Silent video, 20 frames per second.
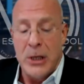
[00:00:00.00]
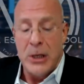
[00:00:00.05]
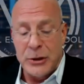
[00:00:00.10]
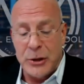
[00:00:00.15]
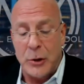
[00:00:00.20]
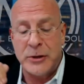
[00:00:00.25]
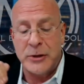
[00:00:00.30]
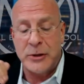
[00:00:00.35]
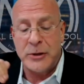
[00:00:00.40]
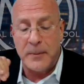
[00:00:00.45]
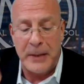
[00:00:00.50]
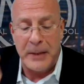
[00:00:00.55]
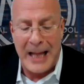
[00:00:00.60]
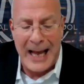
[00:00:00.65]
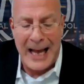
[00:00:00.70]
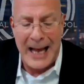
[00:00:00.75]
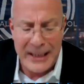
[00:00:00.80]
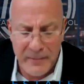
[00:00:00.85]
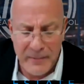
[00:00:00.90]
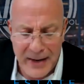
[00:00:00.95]
So
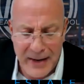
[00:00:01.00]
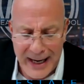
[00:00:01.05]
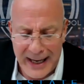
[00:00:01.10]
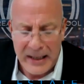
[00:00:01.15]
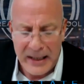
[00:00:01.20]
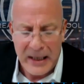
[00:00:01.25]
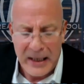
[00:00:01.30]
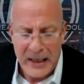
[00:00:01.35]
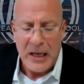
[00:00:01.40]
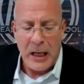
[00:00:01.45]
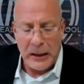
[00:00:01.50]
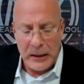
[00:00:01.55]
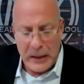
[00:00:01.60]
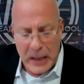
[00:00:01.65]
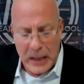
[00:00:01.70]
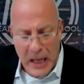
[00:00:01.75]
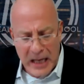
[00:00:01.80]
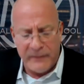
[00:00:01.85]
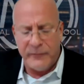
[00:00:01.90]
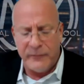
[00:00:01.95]
supply and demand, a
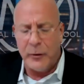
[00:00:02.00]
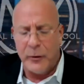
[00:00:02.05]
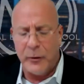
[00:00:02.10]
lot of